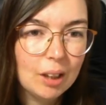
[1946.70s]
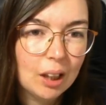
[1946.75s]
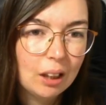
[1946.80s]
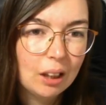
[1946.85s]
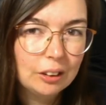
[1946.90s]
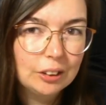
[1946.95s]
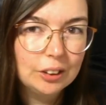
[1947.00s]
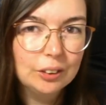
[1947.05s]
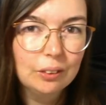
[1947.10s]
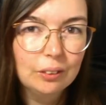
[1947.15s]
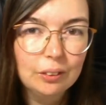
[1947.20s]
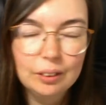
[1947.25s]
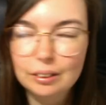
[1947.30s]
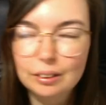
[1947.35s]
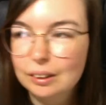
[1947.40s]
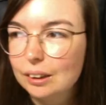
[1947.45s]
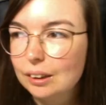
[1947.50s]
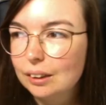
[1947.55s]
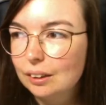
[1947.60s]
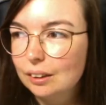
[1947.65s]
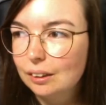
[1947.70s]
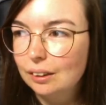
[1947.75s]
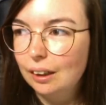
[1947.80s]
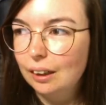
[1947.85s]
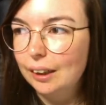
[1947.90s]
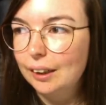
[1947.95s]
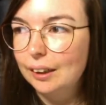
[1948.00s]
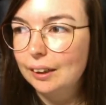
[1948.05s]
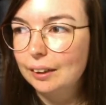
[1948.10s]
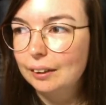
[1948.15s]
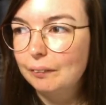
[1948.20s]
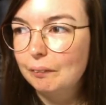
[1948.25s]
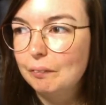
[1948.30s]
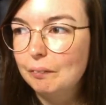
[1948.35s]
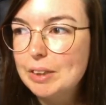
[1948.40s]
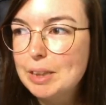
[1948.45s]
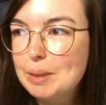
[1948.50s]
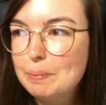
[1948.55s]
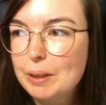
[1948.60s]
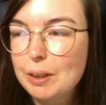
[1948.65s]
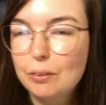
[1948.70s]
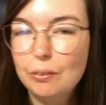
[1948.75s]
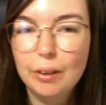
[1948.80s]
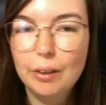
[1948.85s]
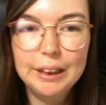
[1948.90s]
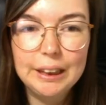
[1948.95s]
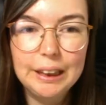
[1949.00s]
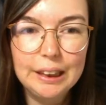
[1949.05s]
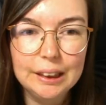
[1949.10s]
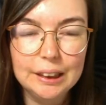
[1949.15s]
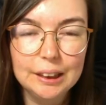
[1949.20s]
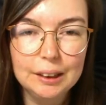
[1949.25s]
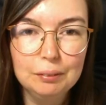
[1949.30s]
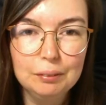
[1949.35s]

So like it's been quite easy